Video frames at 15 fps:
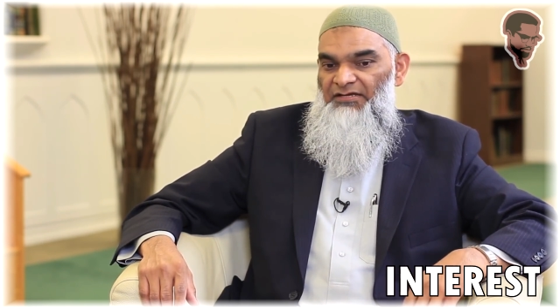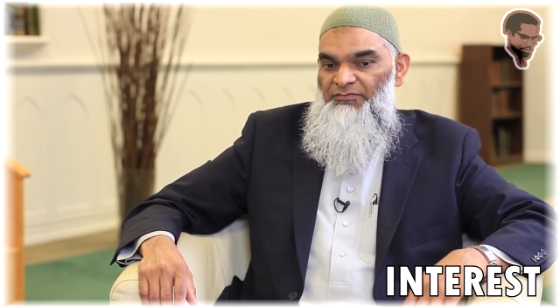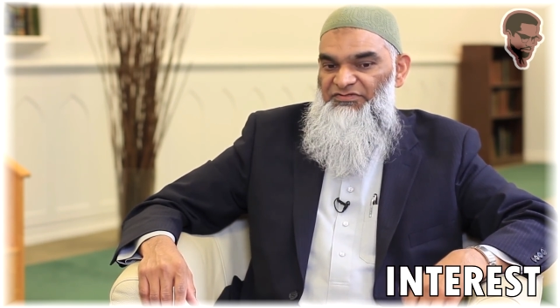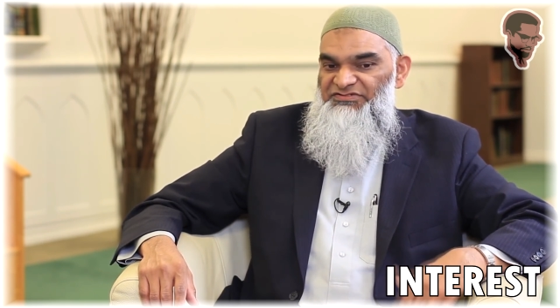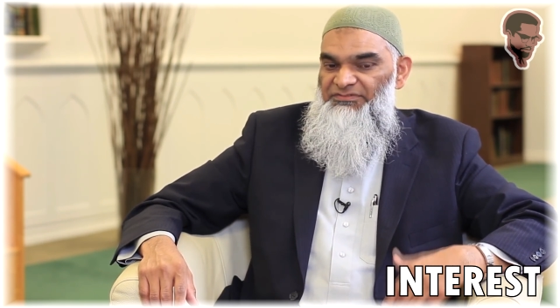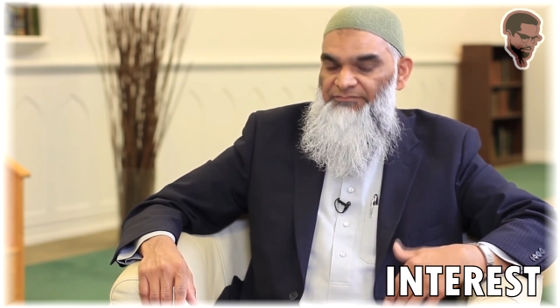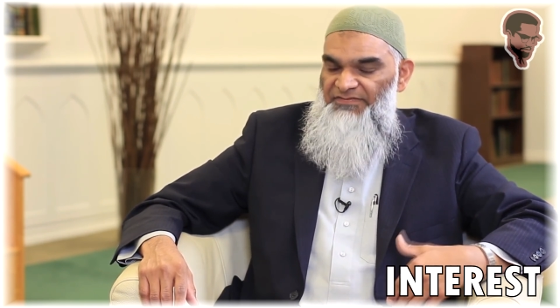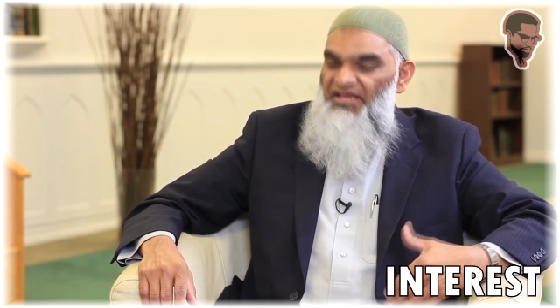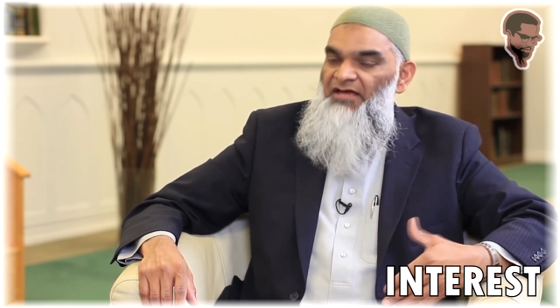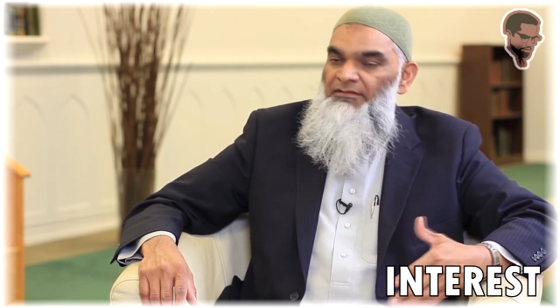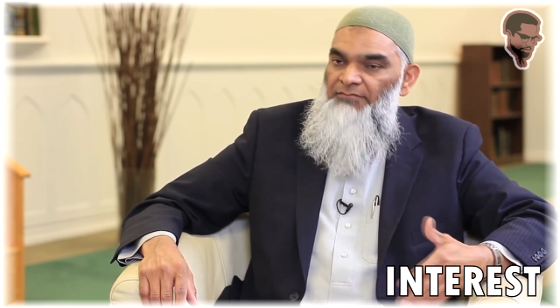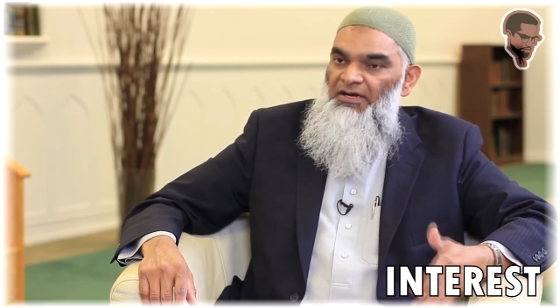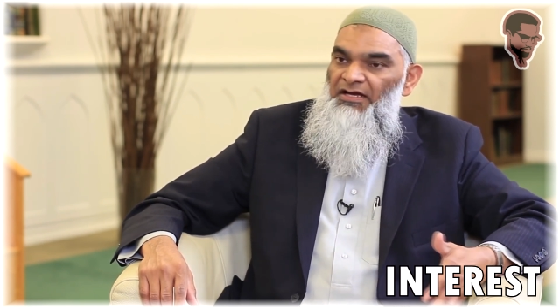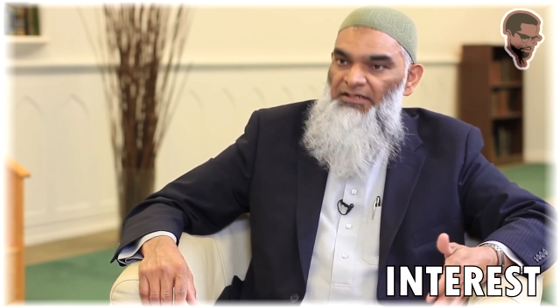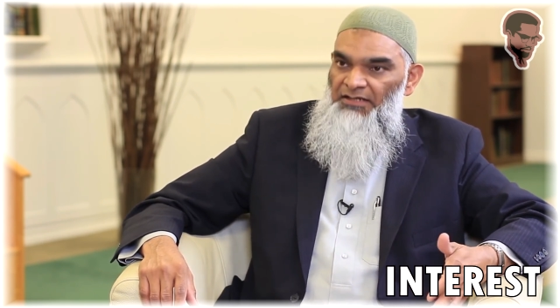a Muslim
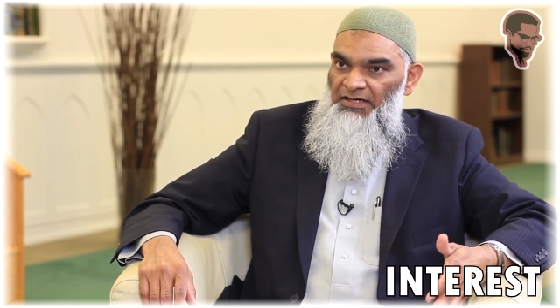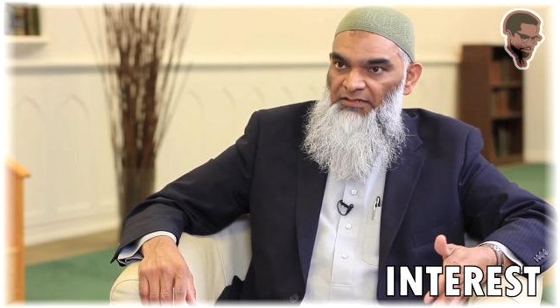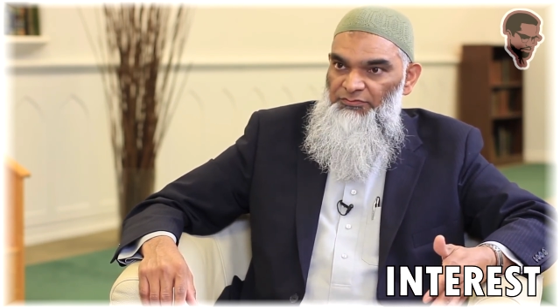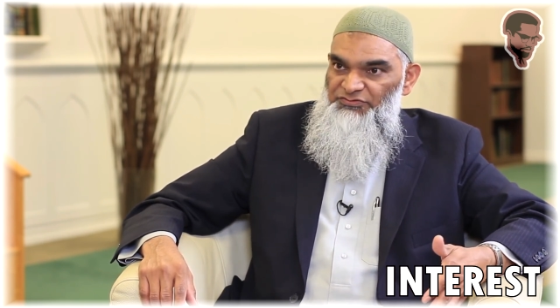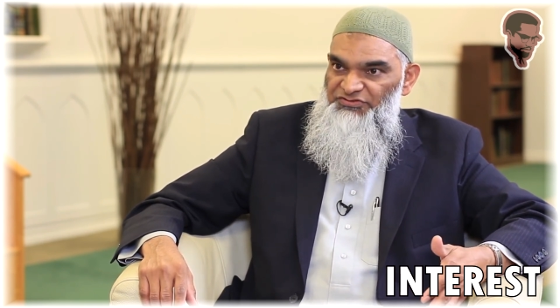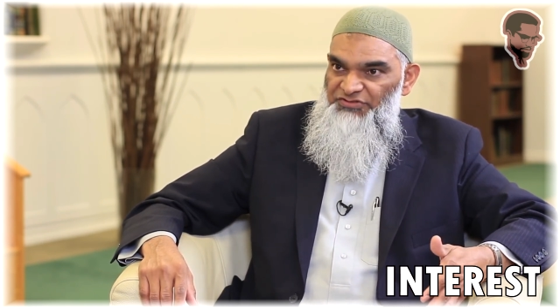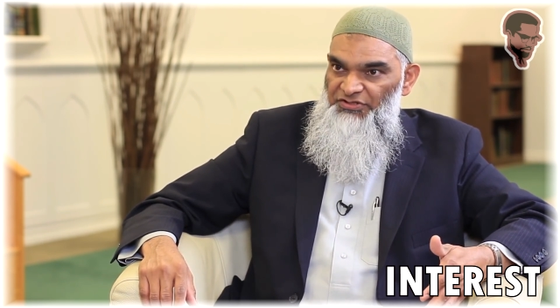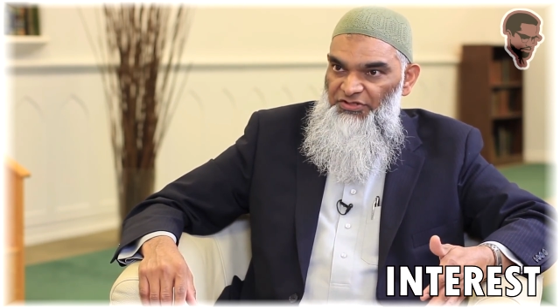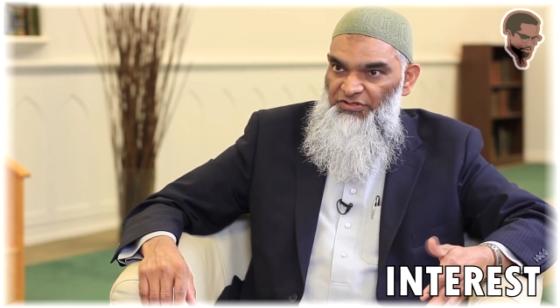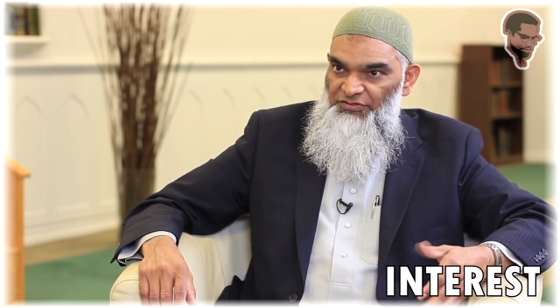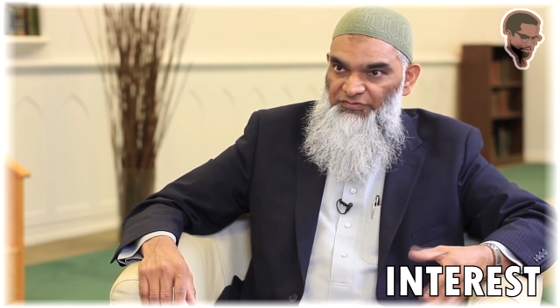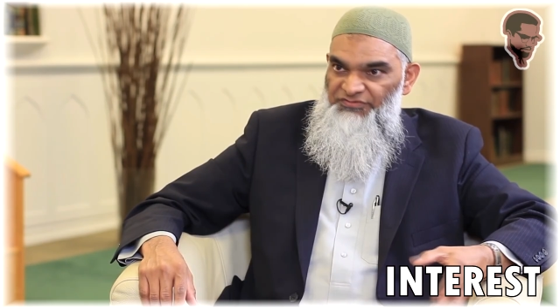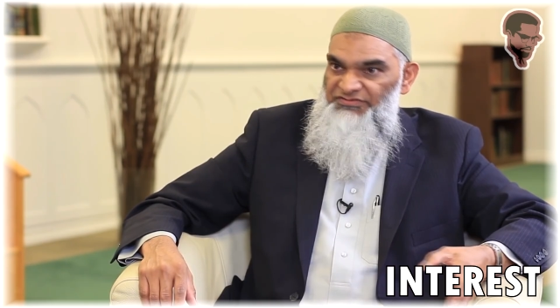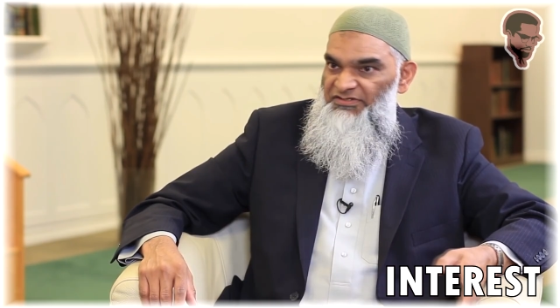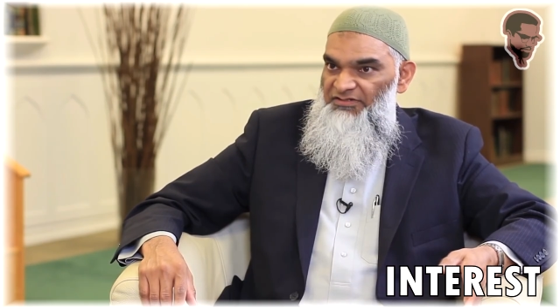can buy a house
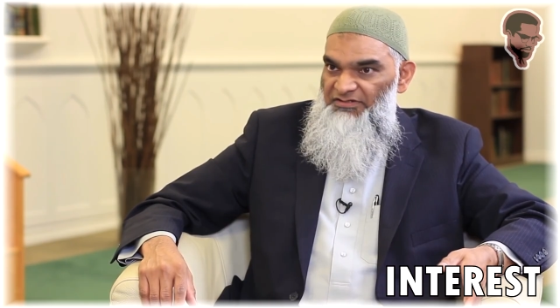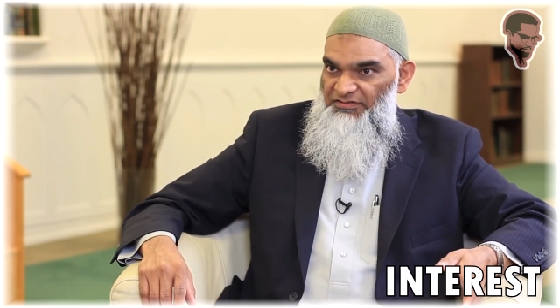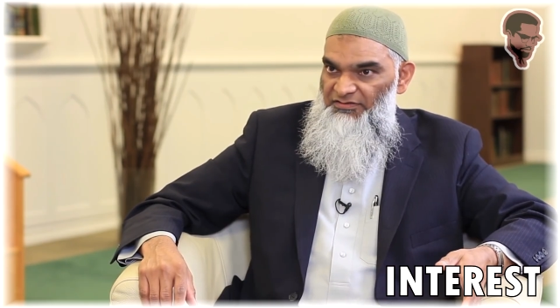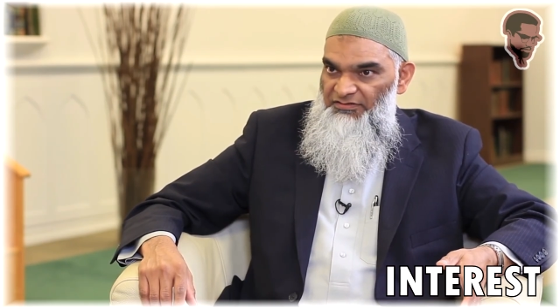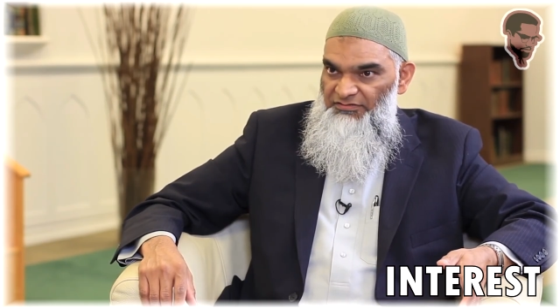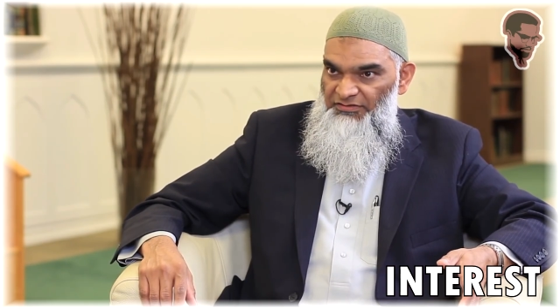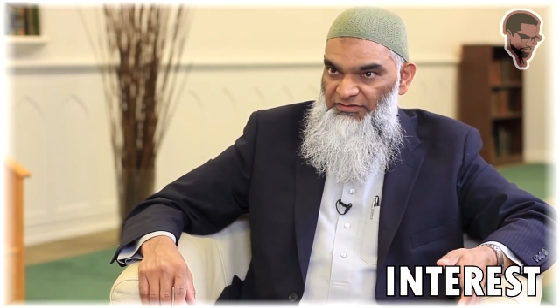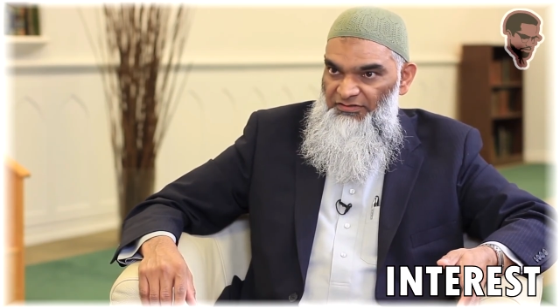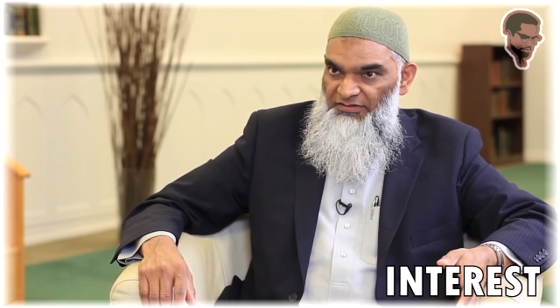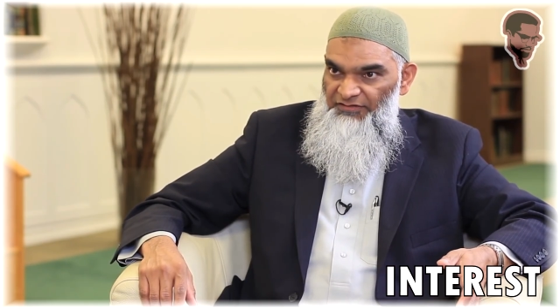using the uh,